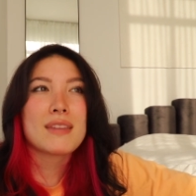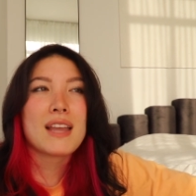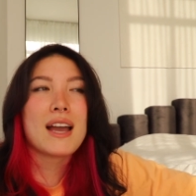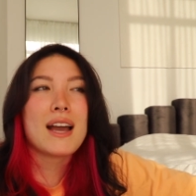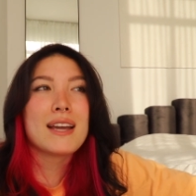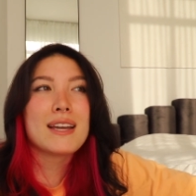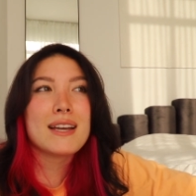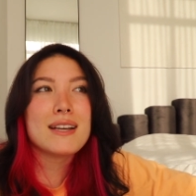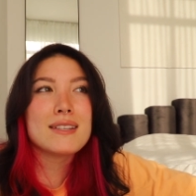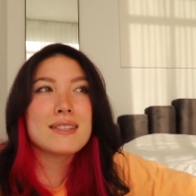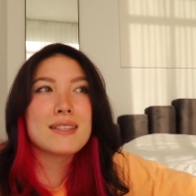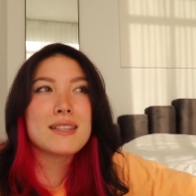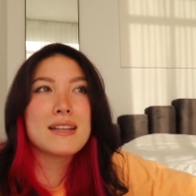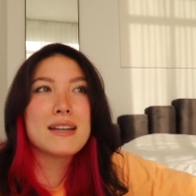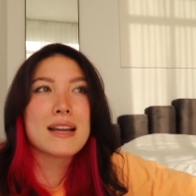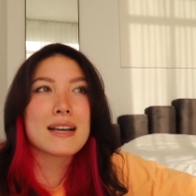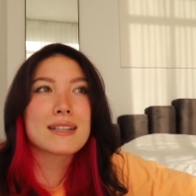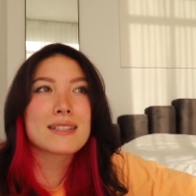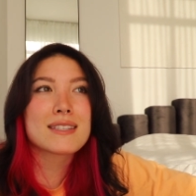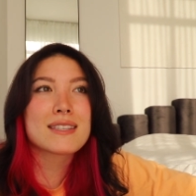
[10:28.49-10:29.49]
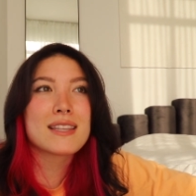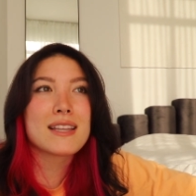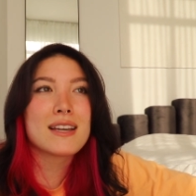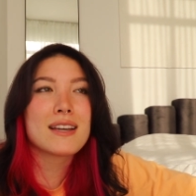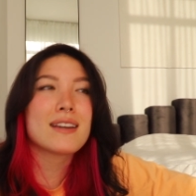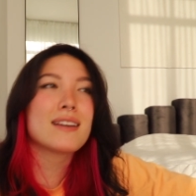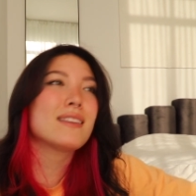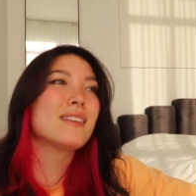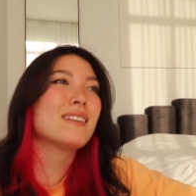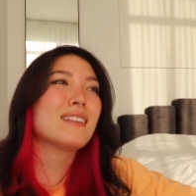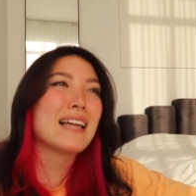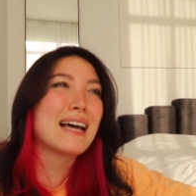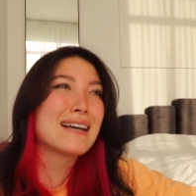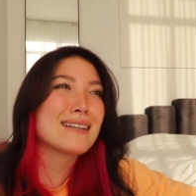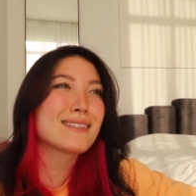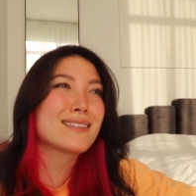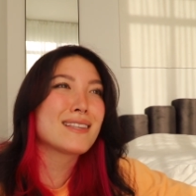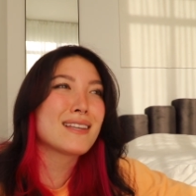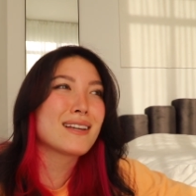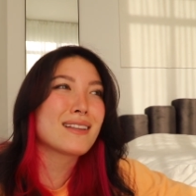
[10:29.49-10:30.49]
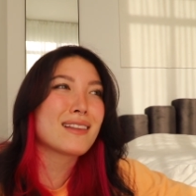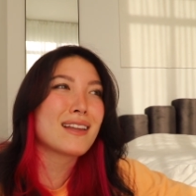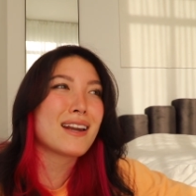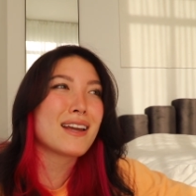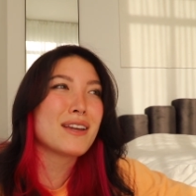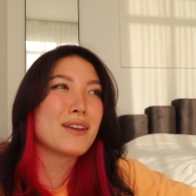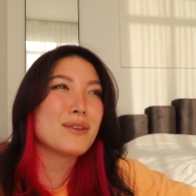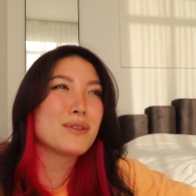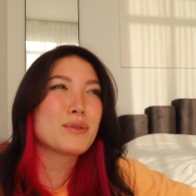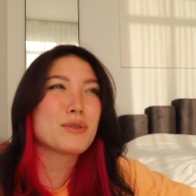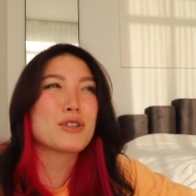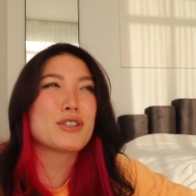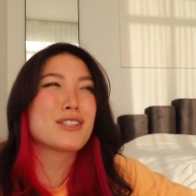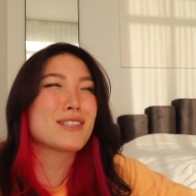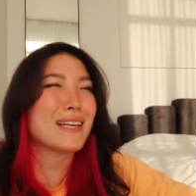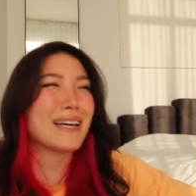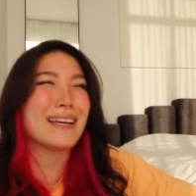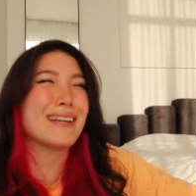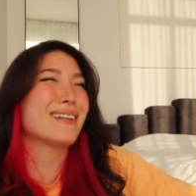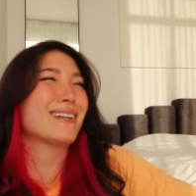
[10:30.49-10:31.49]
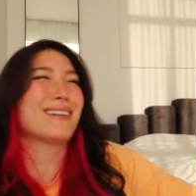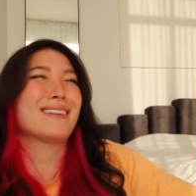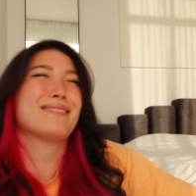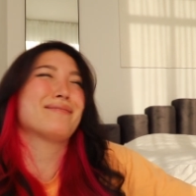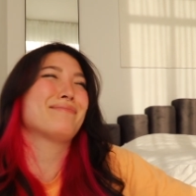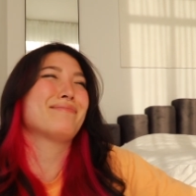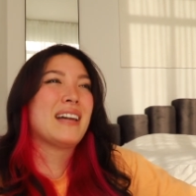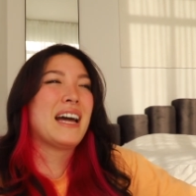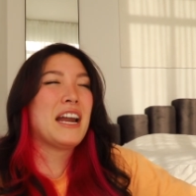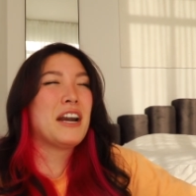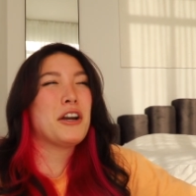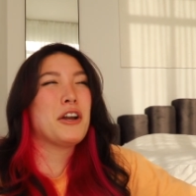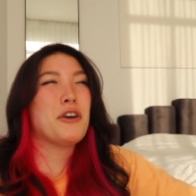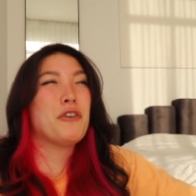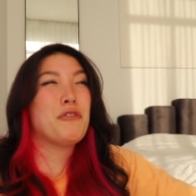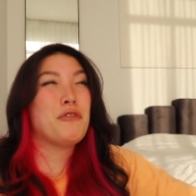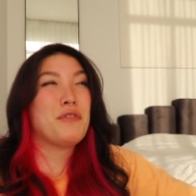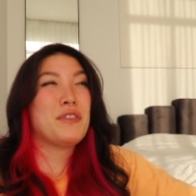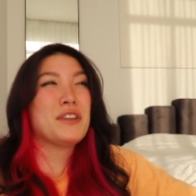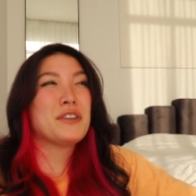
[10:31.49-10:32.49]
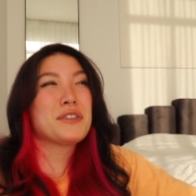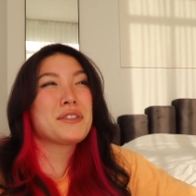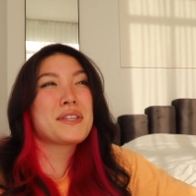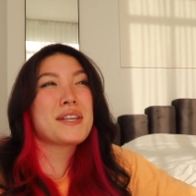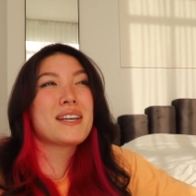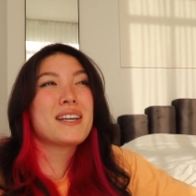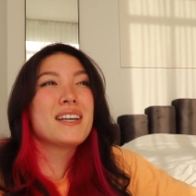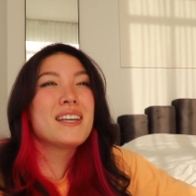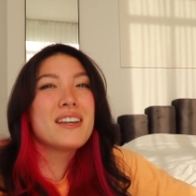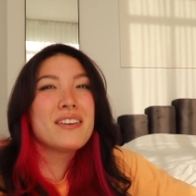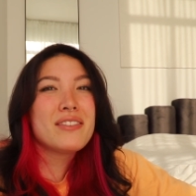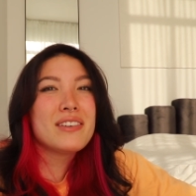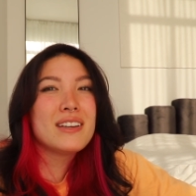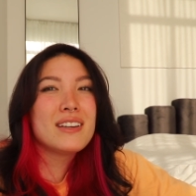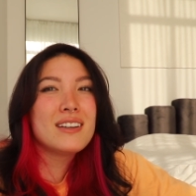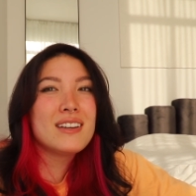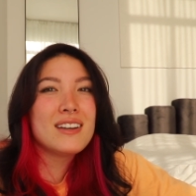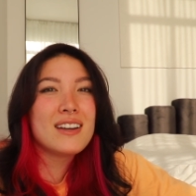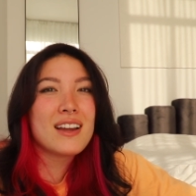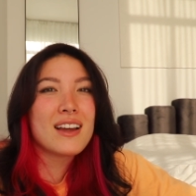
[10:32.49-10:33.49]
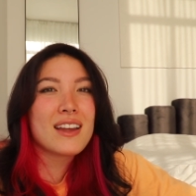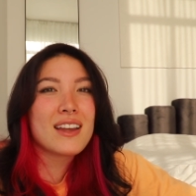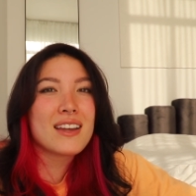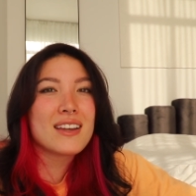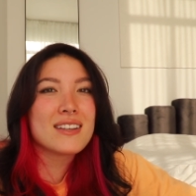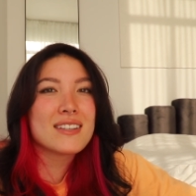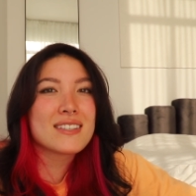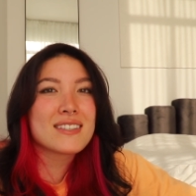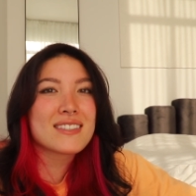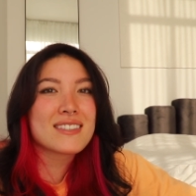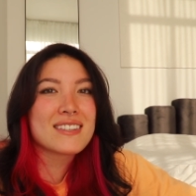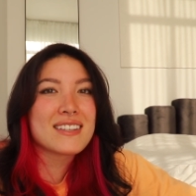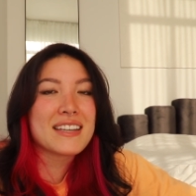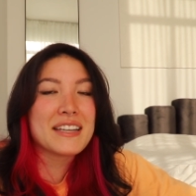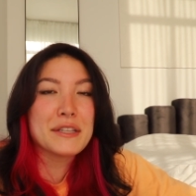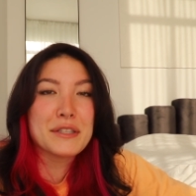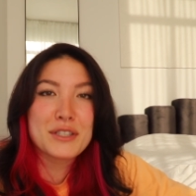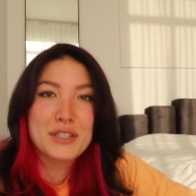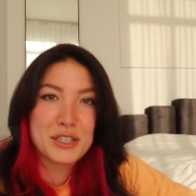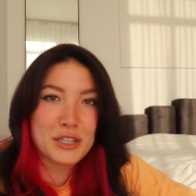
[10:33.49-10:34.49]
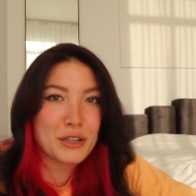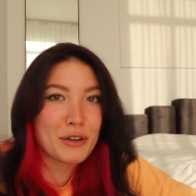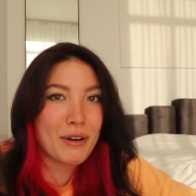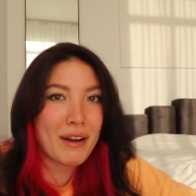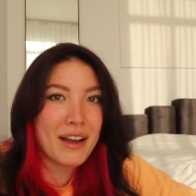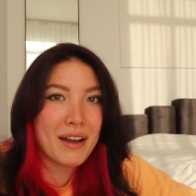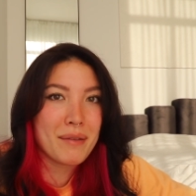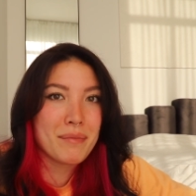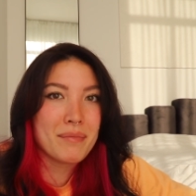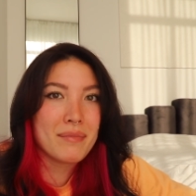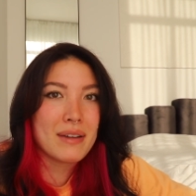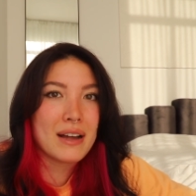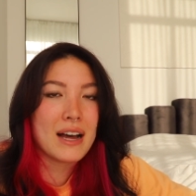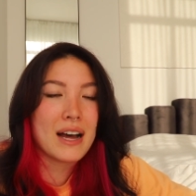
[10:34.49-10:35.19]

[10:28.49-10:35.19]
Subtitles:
I guess the next thing and the last thing that I use, which is like, I don't know, feels like a given, is Instagram.